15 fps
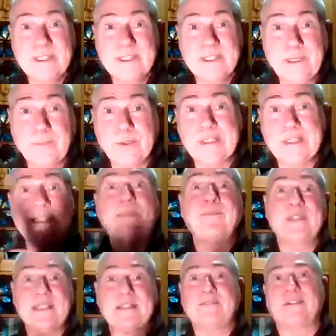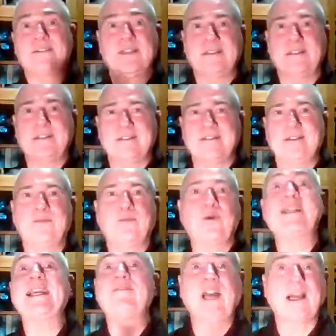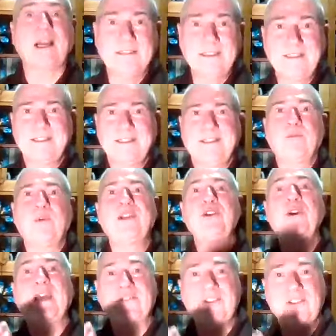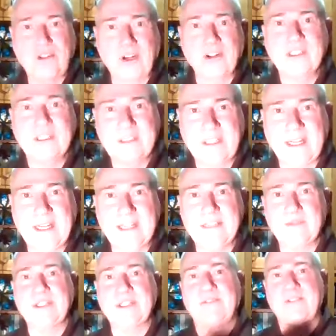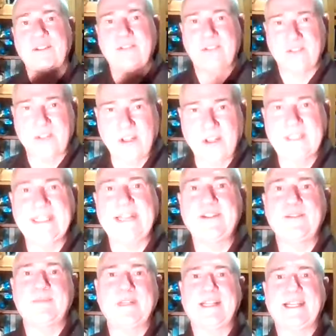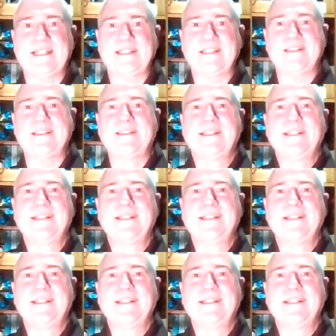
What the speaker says: some people the same sex, for instance, you know, whatever. When you have strong desires, when you have strong attachment like this,